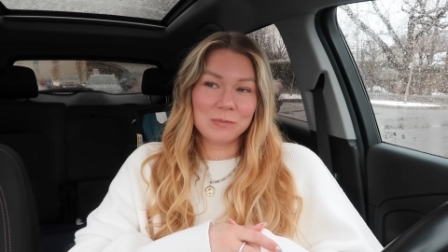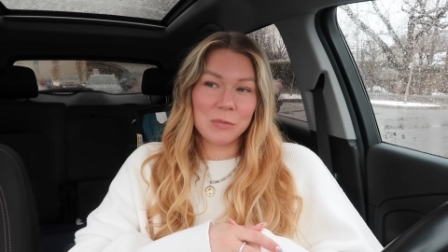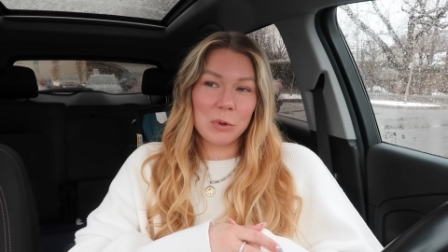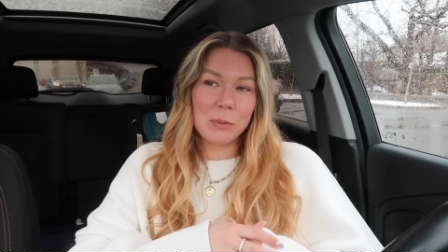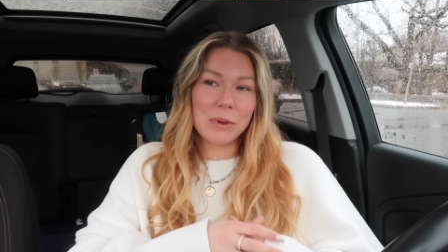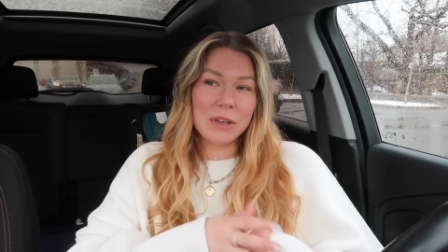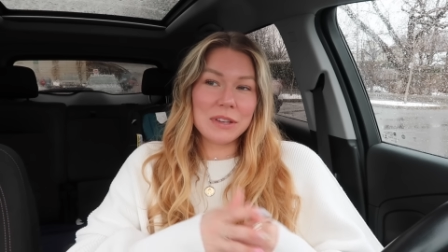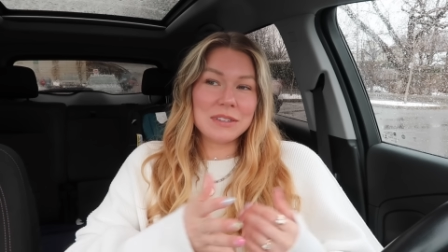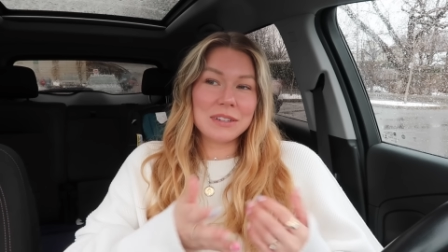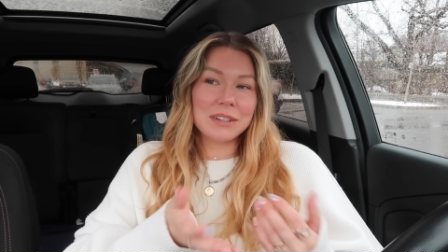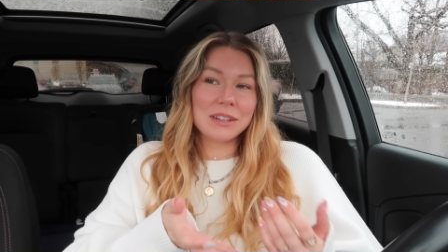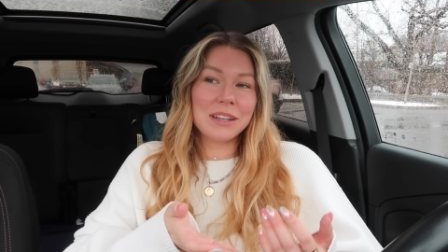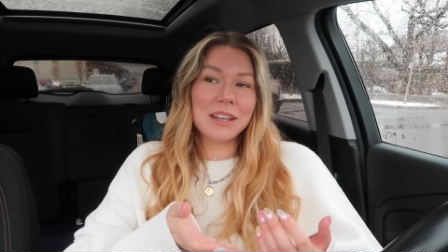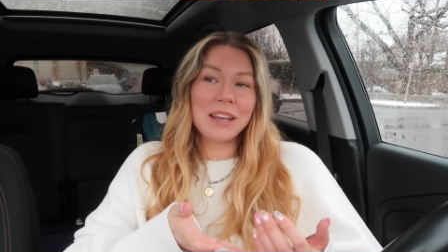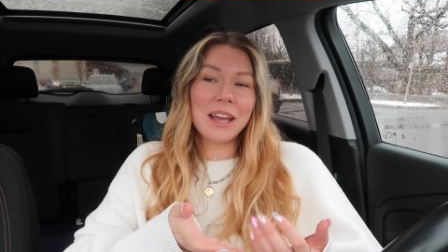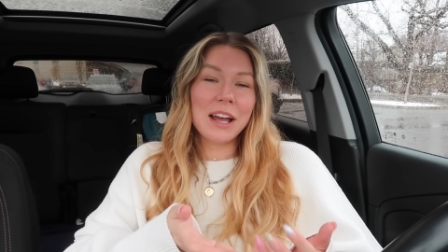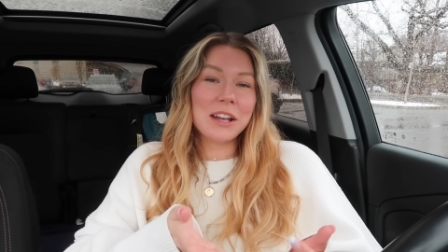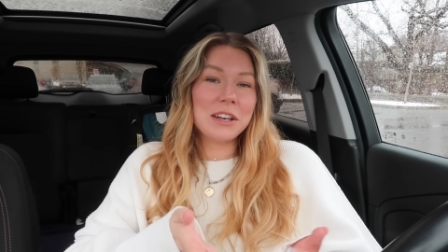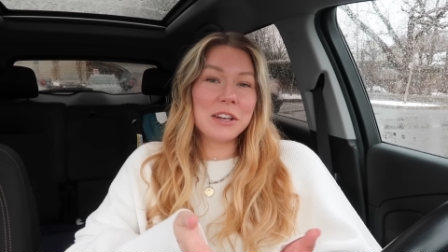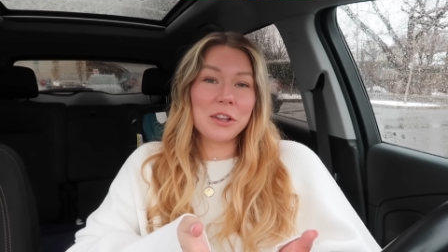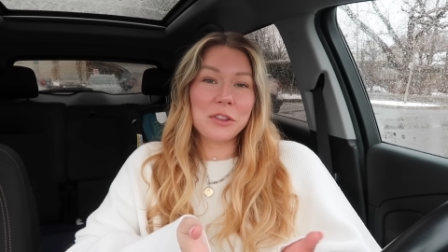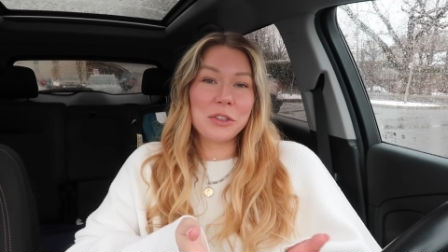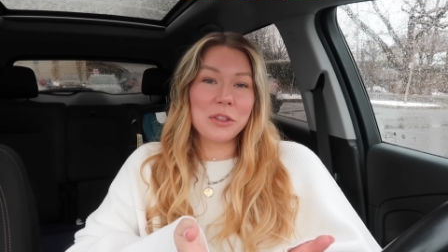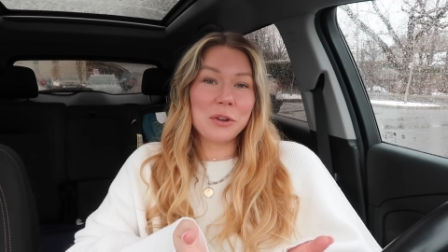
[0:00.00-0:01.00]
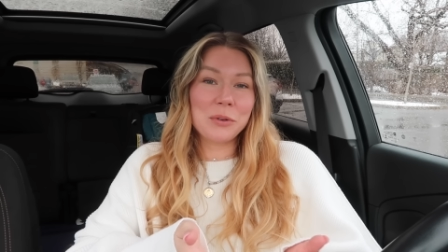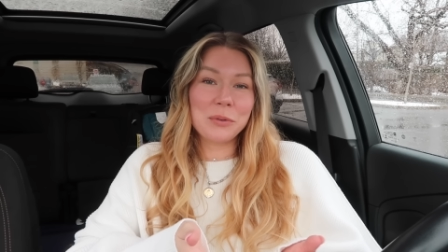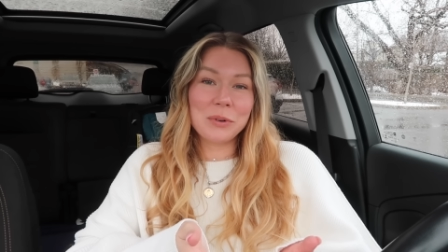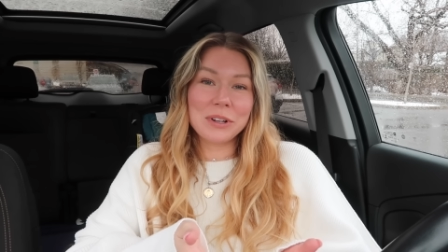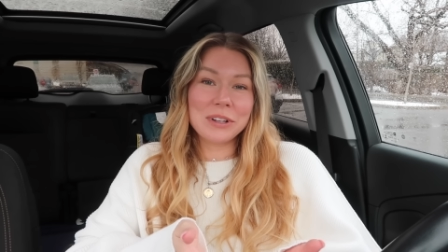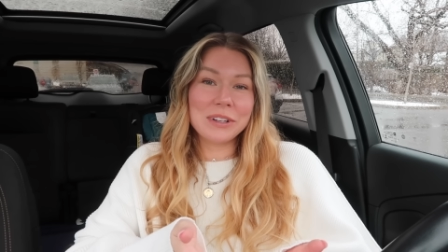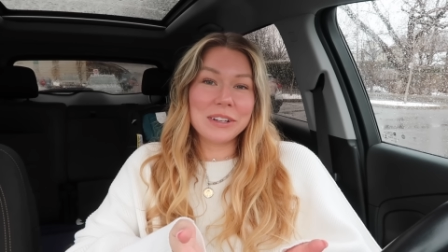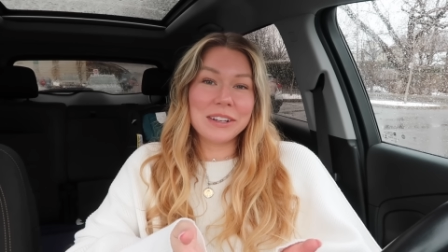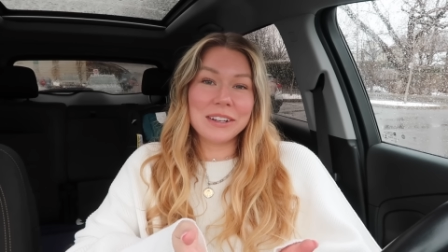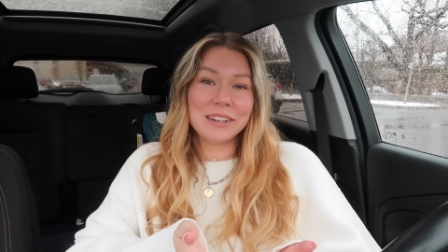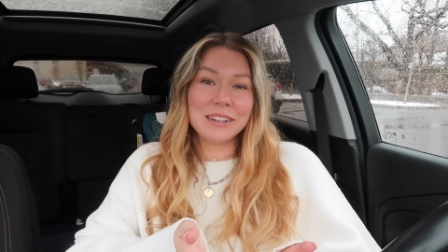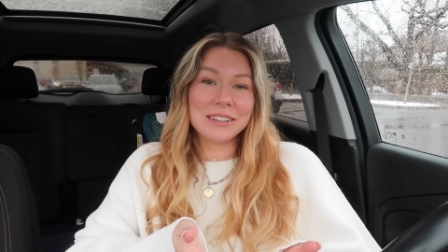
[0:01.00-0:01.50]
We basically had nothing
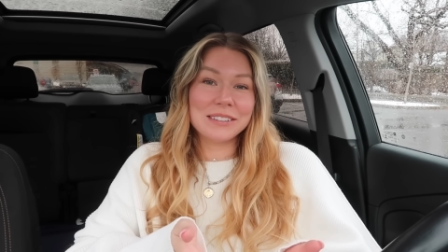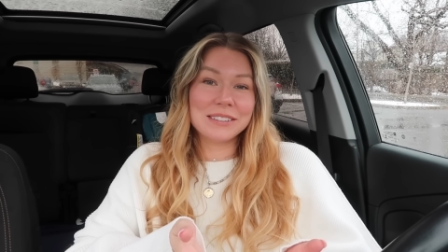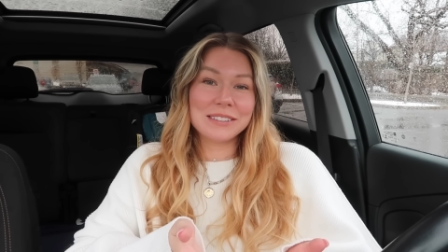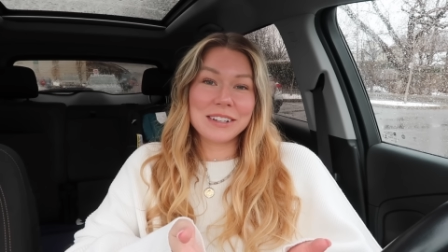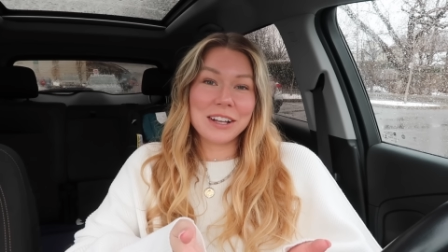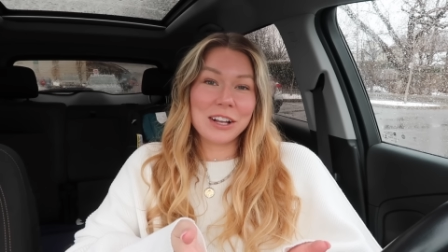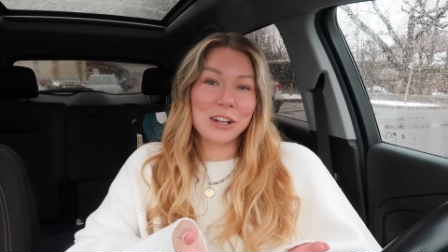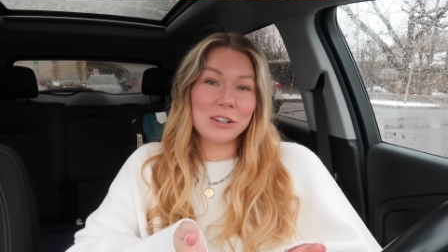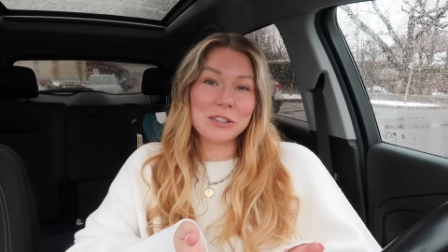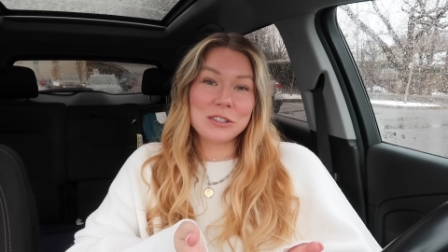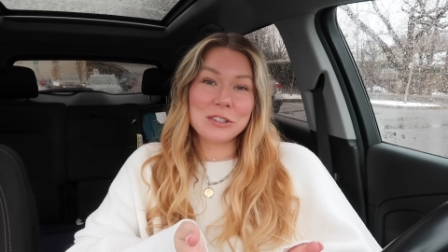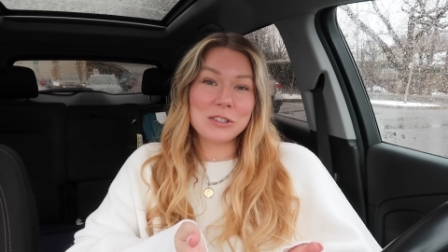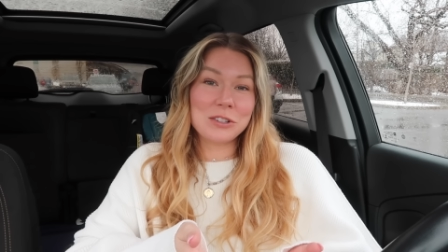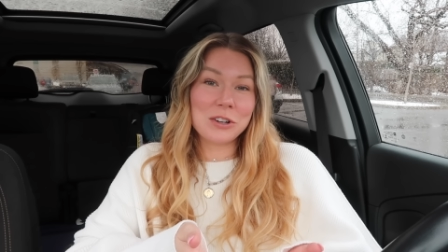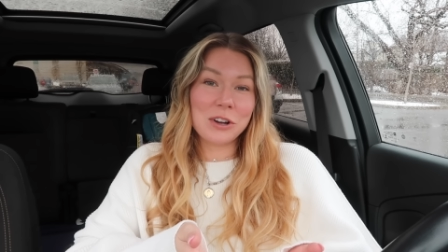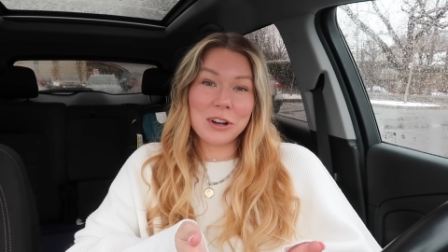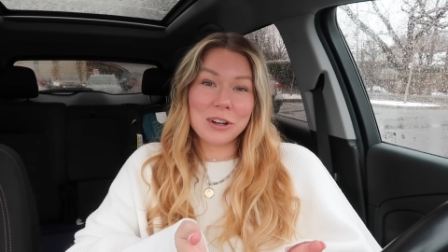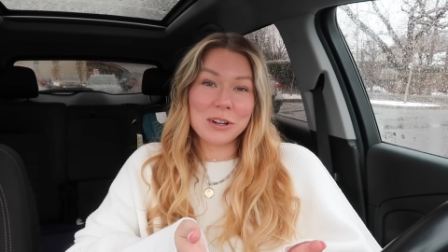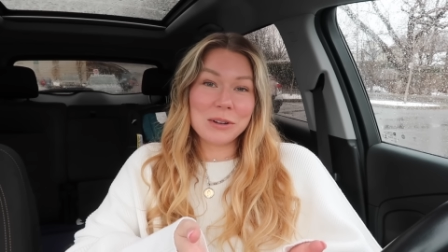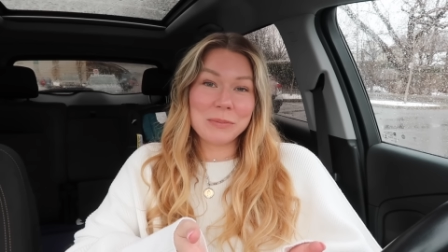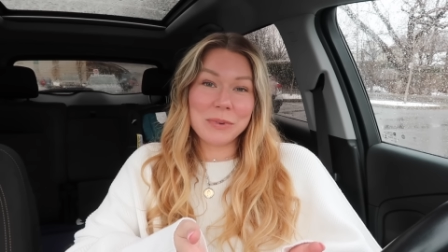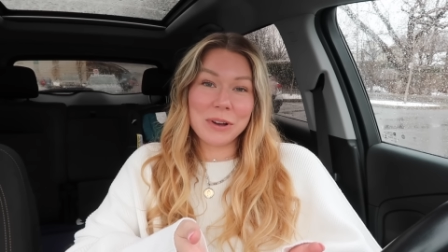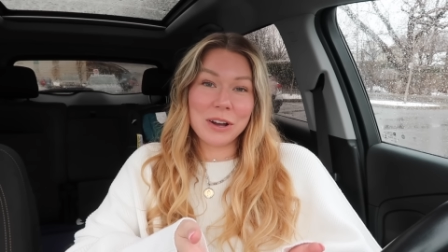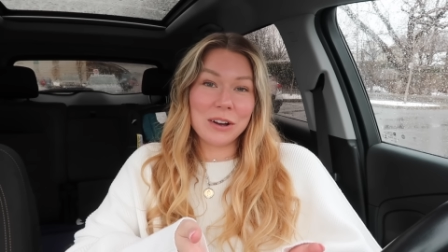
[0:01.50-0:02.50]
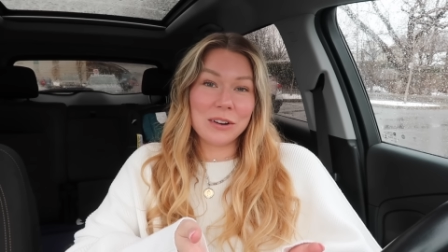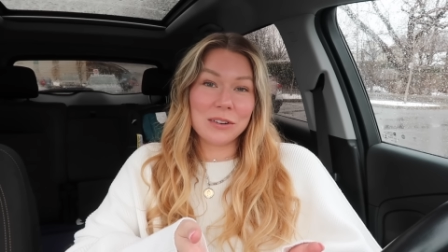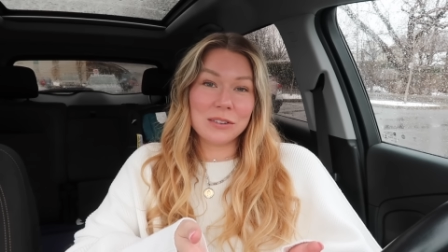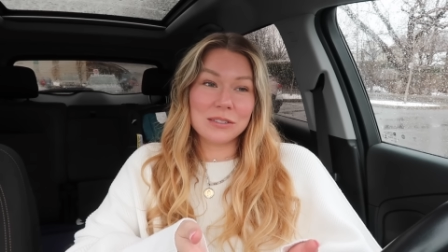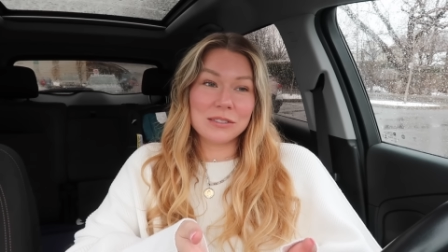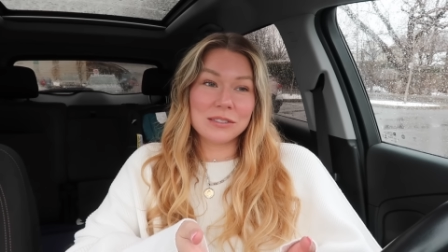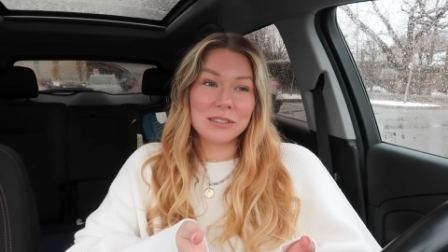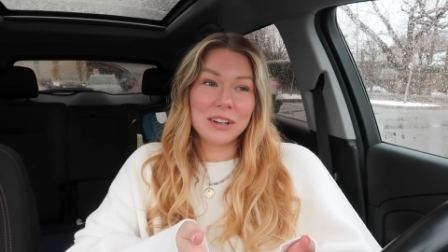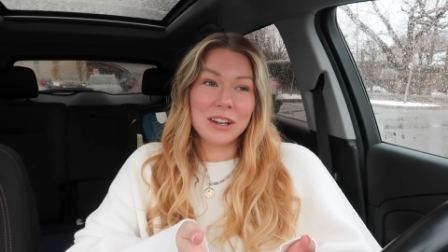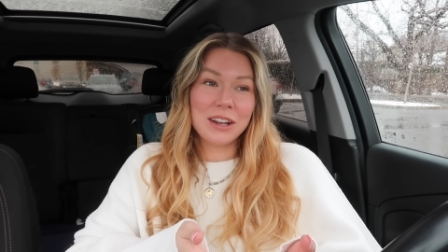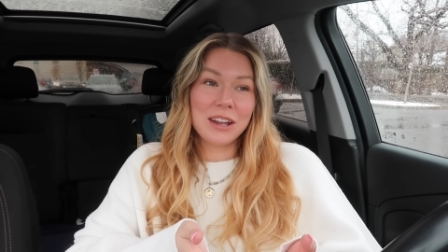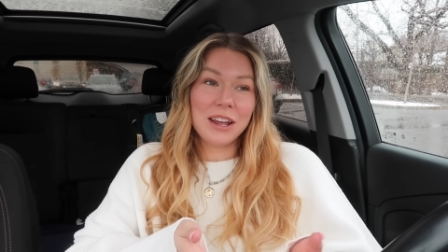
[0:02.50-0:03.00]
really else to talk about